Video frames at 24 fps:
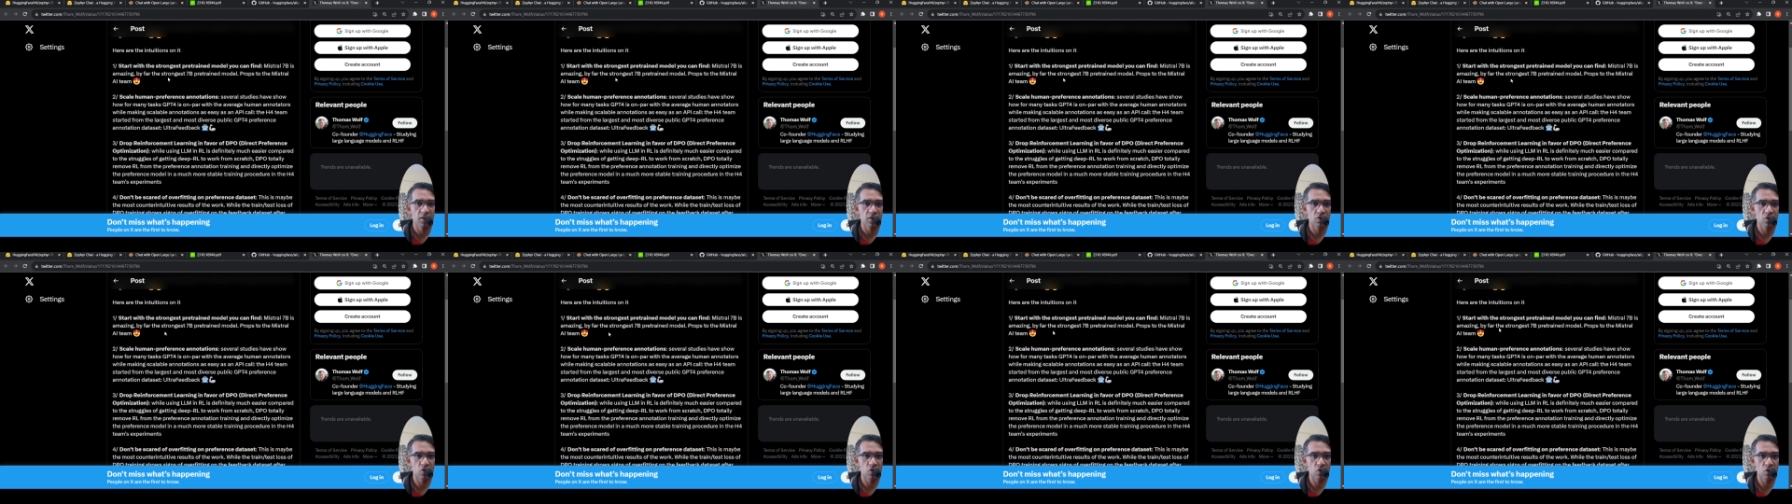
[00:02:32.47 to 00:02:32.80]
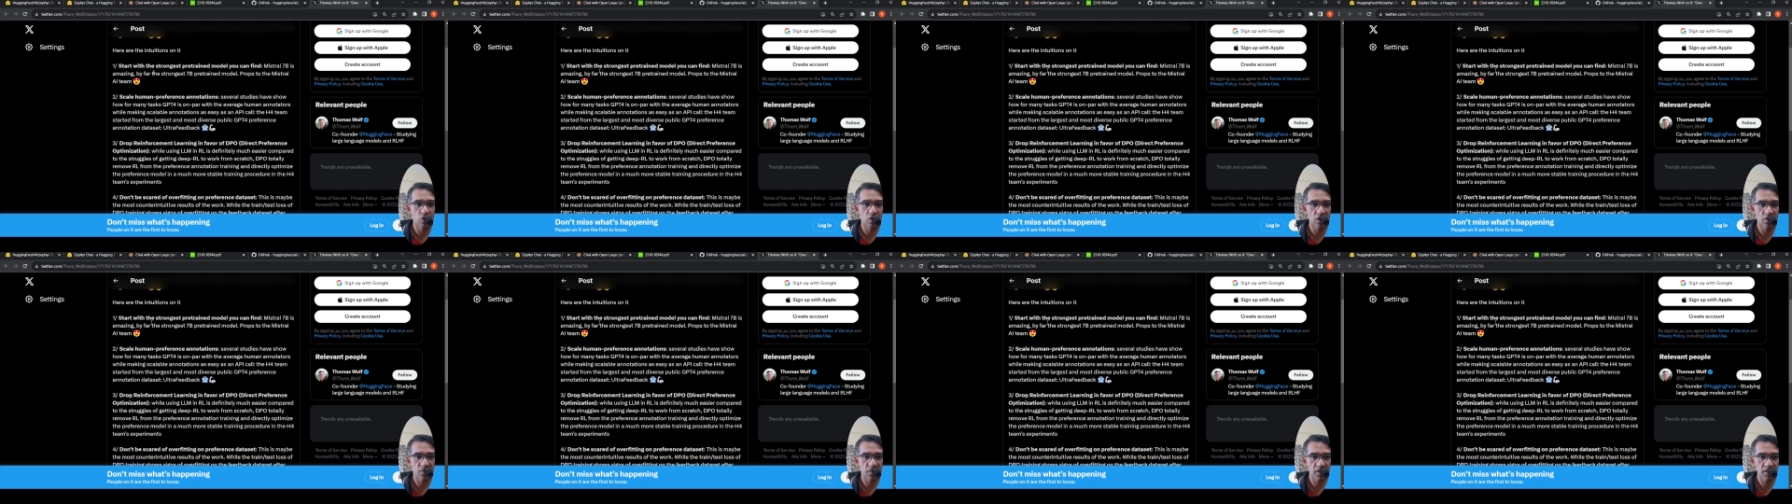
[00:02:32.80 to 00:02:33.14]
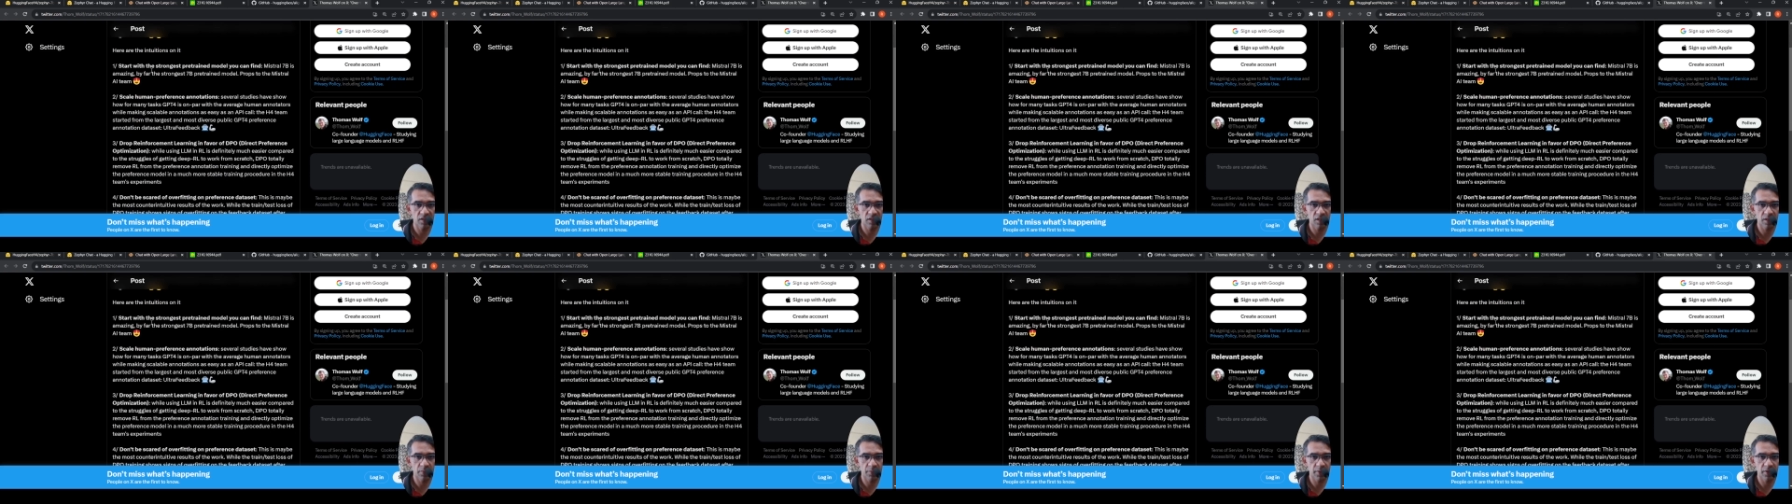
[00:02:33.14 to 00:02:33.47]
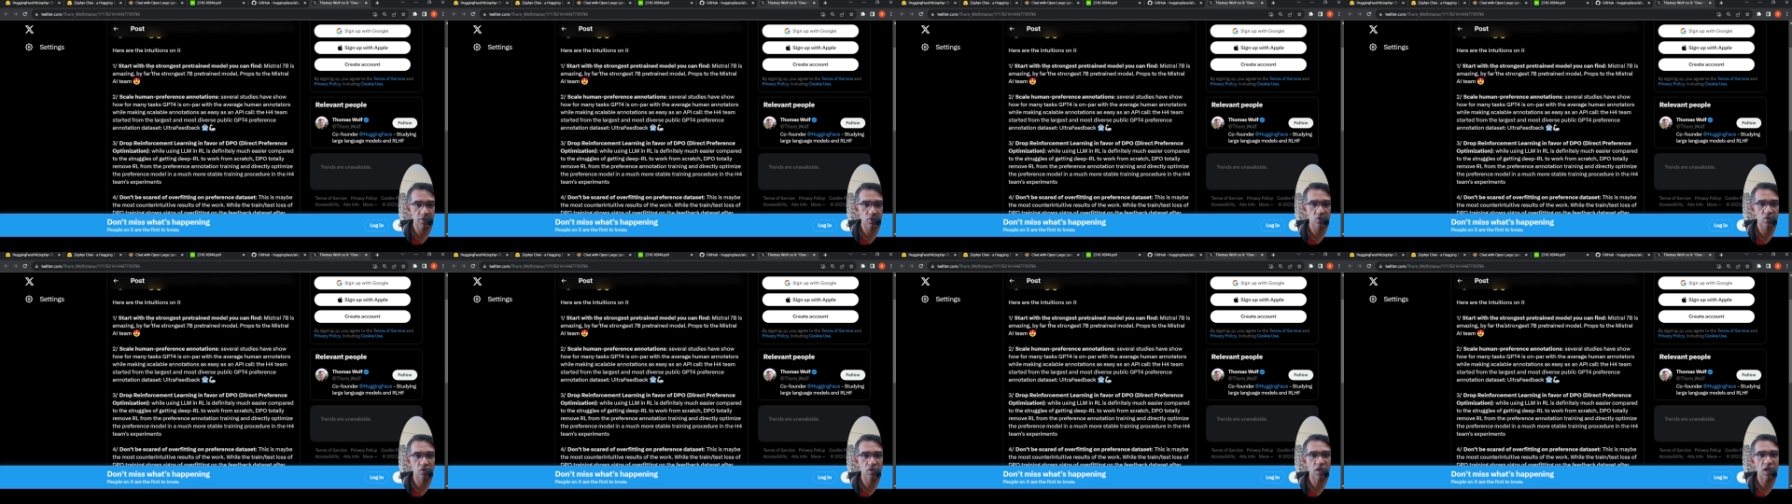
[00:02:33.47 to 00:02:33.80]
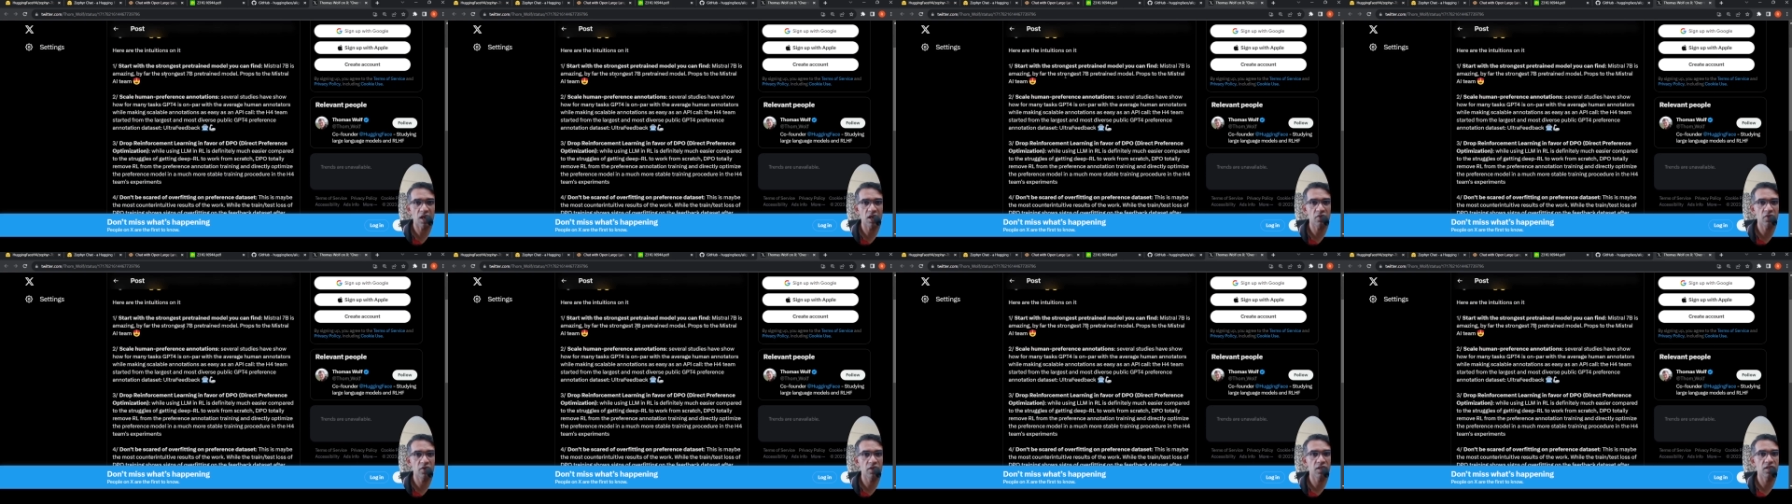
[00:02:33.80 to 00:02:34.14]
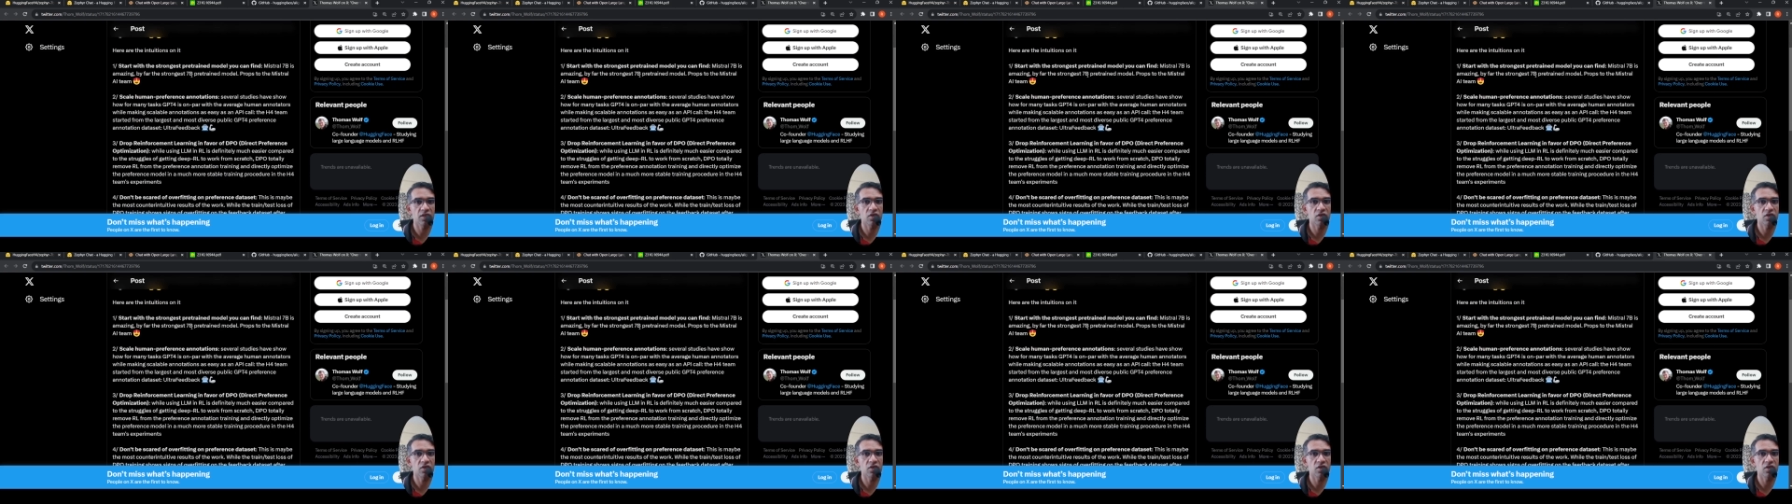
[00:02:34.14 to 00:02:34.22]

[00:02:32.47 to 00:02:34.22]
So the first step is to start with the